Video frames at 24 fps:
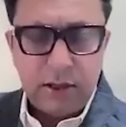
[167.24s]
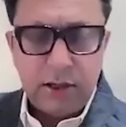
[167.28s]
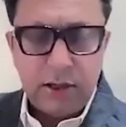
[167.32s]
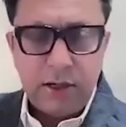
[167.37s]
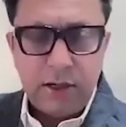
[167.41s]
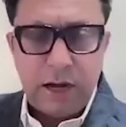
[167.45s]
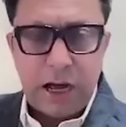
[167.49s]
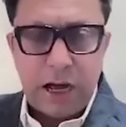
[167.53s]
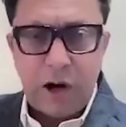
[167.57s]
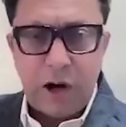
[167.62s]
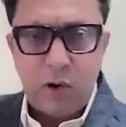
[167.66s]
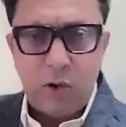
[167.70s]

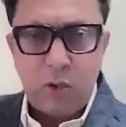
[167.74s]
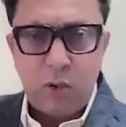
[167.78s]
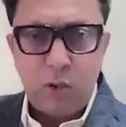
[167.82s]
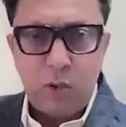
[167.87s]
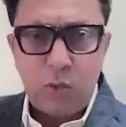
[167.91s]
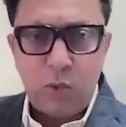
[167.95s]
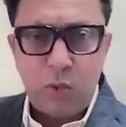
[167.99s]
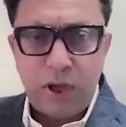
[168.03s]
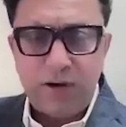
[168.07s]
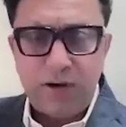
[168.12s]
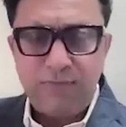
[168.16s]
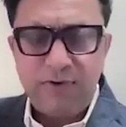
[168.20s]
Now,
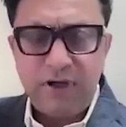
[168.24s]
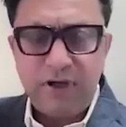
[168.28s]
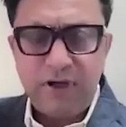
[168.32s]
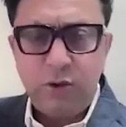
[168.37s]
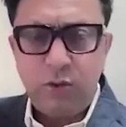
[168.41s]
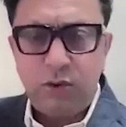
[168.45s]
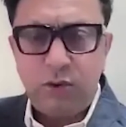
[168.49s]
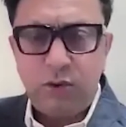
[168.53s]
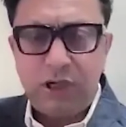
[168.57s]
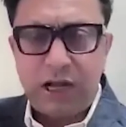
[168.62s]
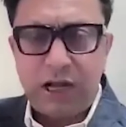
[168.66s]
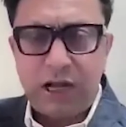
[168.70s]
when we
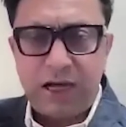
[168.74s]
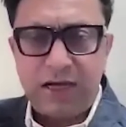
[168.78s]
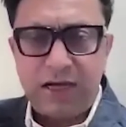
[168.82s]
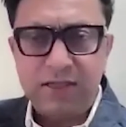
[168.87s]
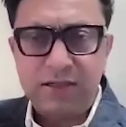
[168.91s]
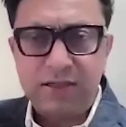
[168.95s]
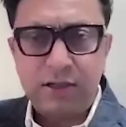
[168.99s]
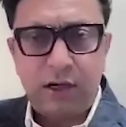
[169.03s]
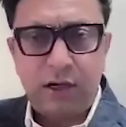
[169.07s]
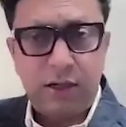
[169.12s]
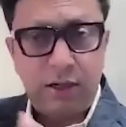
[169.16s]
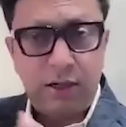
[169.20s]

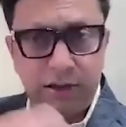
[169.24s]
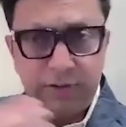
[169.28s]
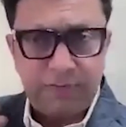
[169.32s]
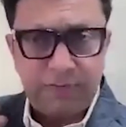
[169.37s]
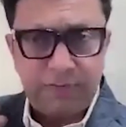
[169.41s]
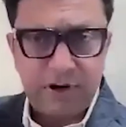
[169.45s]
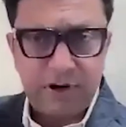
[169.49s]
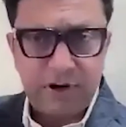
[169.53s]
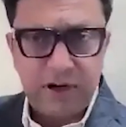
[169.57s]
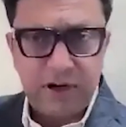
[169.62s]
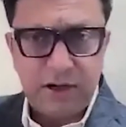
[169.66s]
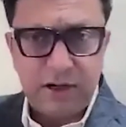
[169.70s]
utilize a
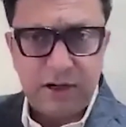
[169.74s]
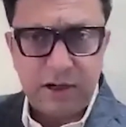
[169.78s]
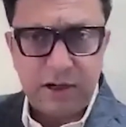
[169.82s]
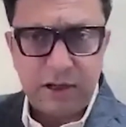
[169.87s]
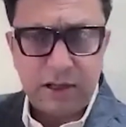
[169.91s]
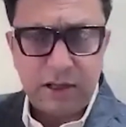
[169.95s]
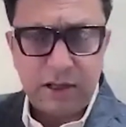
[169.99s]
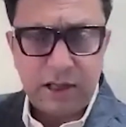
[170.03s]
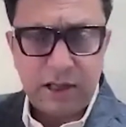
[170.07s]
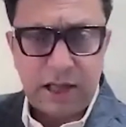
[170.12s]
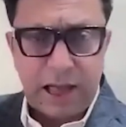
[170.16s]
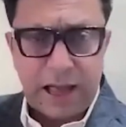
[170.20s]
different
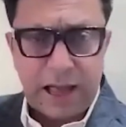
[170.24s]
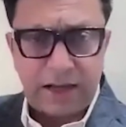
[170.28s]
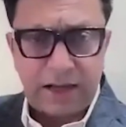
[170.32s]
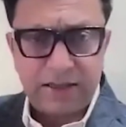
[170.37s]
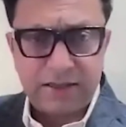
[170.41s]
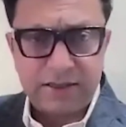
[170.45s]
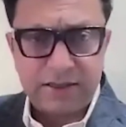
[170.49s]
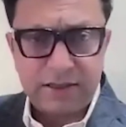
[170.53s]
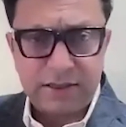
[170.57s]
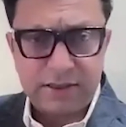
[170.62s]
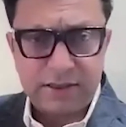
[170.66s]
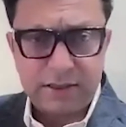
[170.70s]

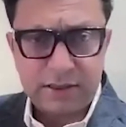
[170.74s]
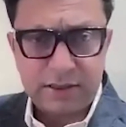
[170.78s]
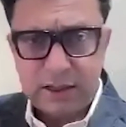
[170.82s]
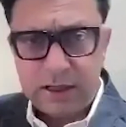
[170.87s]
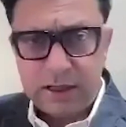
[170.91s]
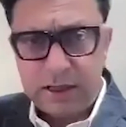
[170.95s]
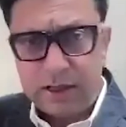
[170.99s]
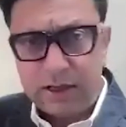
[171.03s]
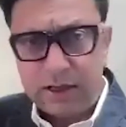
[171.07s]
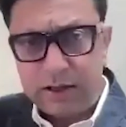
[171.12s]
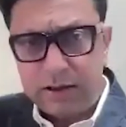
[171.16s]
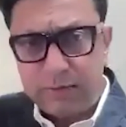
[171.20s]
access,
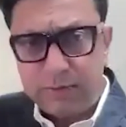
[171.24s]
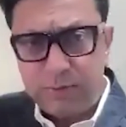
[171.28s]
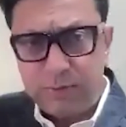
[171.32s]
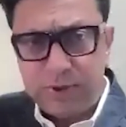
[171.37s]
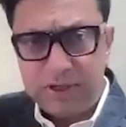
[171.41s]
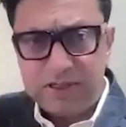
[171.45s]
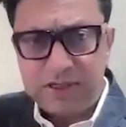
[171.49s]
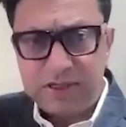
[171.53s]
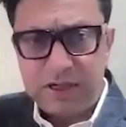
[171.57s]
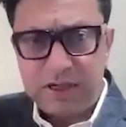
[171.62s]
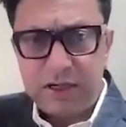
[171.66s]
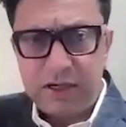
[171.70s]

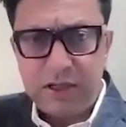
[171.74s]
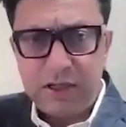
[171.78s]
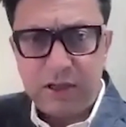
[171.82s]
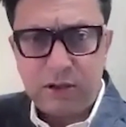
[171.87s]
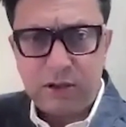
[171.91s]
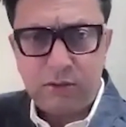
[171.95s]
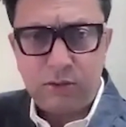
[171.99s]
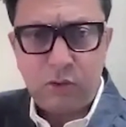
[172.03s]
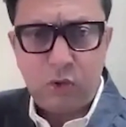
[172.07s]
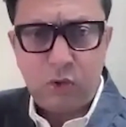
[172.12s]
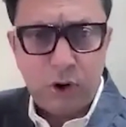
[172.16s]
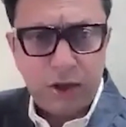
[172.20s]
basically
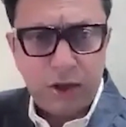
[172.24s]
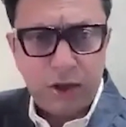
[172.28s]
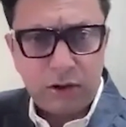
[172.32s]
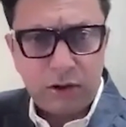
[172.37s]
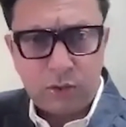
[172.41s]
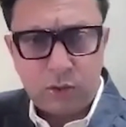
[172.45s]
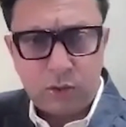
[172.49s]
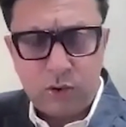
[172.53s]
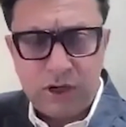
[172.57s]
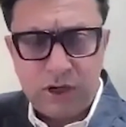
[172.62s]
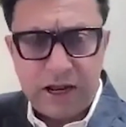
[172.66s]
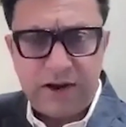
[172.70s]
going
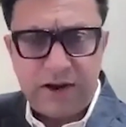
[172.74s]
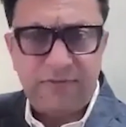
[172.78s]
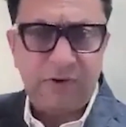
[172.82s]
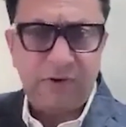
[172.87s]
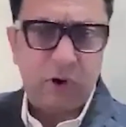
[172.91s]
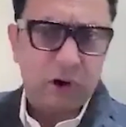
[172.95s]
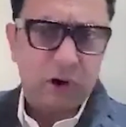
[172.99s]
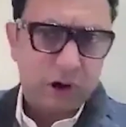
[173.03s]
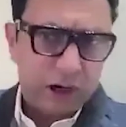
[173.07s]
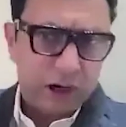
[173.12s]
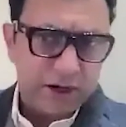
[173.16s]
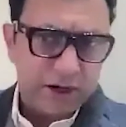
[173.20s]
through left
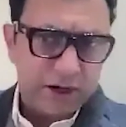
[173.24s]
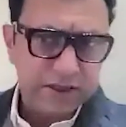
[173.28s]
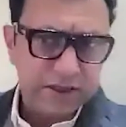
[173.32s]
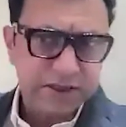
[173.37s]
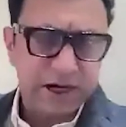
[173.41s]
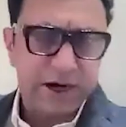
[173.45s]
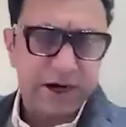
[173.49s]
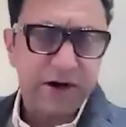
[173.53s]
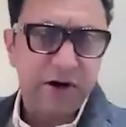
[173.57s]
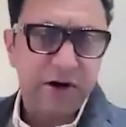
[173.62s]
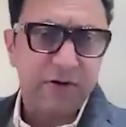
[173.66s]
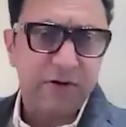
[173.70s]
or right
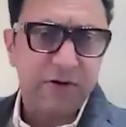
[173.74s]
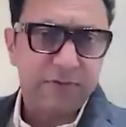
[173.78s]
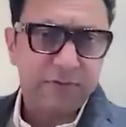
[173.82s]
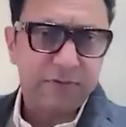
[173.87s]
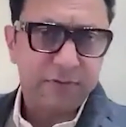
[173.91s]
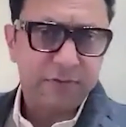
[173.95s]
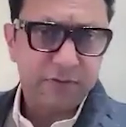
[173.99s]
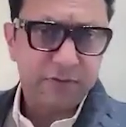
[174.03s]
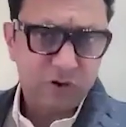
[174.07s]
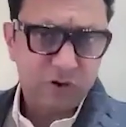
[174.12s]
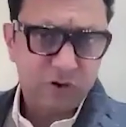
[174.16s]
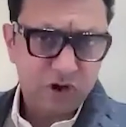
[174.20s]
side of
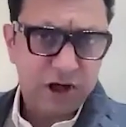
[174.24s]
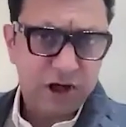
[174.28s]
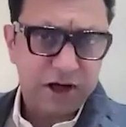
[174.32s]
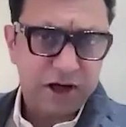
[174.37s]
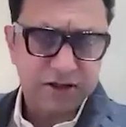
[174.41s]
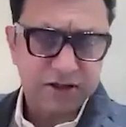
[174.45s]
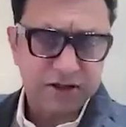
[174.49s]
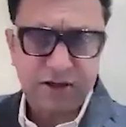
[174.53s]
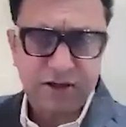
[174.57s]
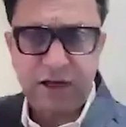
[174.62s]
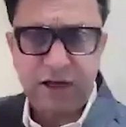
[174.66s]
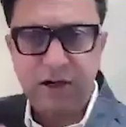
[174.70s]

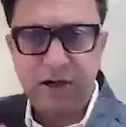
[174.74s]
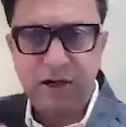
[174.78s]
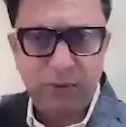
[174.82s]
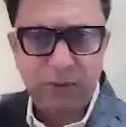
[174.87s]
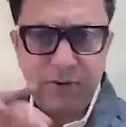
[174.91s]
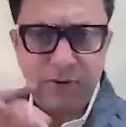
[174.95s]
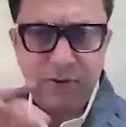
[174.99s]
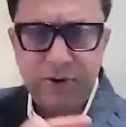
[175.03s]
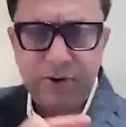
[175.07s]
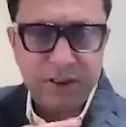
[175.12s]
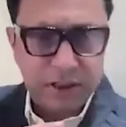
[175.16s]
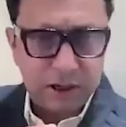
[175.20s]
chest in
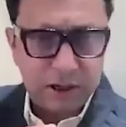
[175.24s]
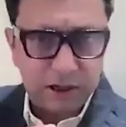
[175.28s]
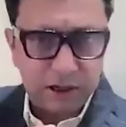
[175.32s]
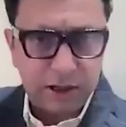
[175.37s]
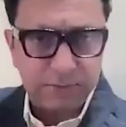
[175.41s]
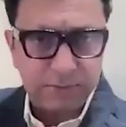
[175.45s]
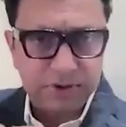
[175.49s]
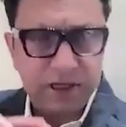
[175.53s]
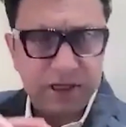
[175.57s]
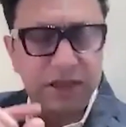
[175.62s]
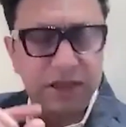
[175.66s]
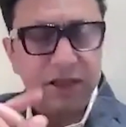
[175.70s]
between the
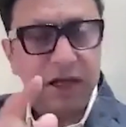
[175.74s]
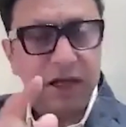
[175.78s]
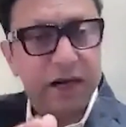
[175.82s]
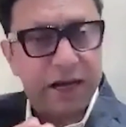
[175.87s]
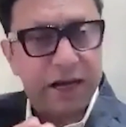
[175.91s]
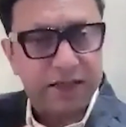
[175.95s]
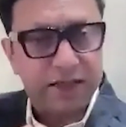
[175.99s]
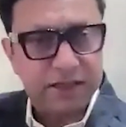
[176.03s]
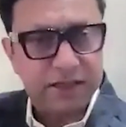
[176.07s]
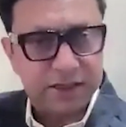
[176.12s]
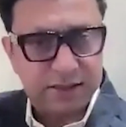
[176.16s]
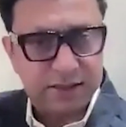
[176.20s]
ribs and then
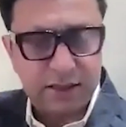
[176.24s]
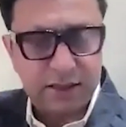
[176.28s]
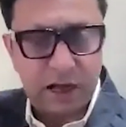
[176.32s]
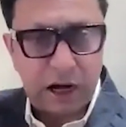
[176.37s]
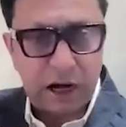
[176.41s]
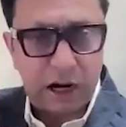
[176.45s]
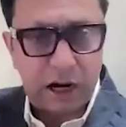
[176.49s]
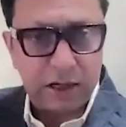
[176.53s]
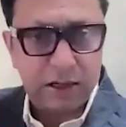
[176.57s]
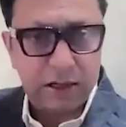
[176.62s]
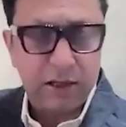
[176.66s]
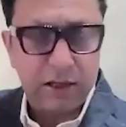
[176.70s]
accessing the
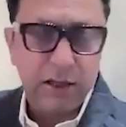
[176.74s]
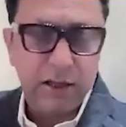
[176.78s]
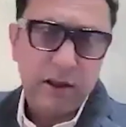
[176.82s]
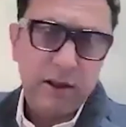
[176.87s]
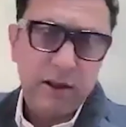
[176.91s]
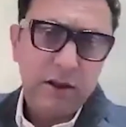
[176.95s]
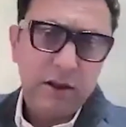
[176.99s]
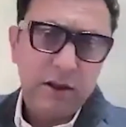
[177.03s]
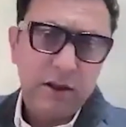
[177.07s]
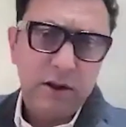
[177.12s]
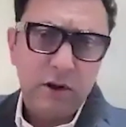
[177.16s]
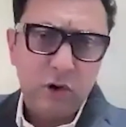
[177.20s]
heart,
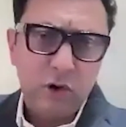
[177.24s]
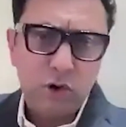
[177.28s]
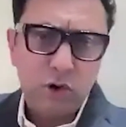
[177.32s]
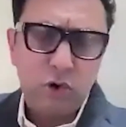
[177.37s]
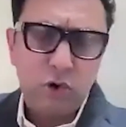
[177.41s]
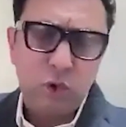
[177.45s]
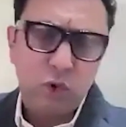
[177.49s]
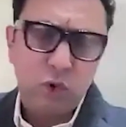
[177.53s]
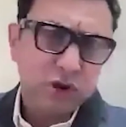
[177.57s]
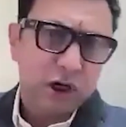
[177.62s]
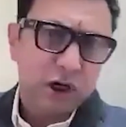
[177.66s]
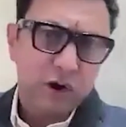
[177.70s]

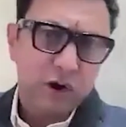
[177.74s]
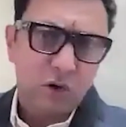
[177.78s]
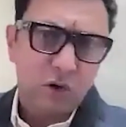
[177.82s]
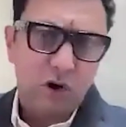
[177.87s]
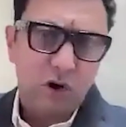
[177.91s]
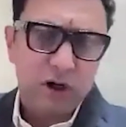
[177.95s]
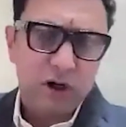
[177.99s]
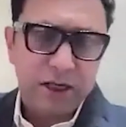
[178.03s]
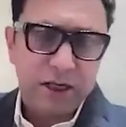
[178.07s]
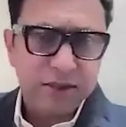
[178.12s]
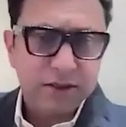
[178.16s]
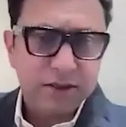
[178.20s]
those are
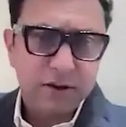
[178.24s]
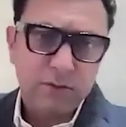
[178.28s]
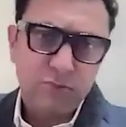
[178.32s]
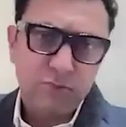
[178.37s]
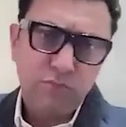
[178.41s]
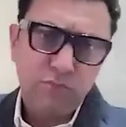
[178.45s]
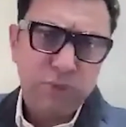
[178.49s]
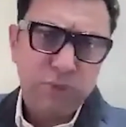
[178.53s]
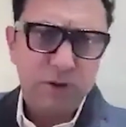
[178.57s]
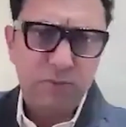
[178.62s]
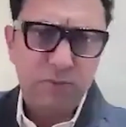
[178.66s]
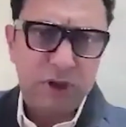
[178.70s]
called as
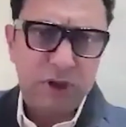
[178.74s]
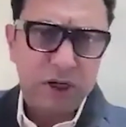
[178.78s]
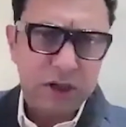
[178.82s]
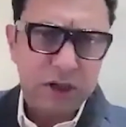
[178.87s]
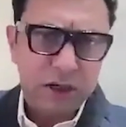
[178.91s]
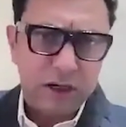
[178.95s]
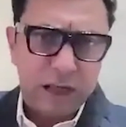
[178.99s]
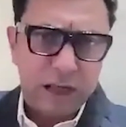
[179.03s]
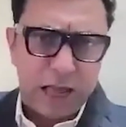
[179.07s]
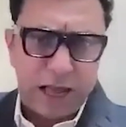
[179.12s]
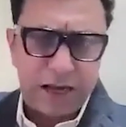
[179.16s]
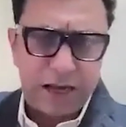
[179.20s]
minimal
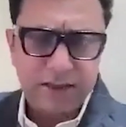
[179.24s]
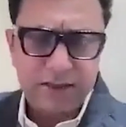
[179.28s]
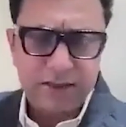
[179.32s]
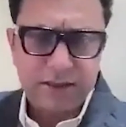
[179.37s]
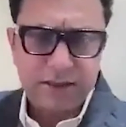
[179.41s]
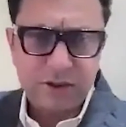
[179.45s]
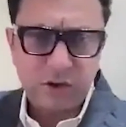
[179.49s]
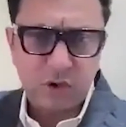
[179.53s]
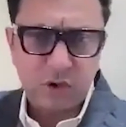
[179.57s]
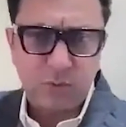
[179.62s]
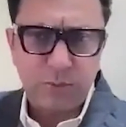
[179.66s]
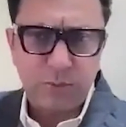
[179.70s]
access or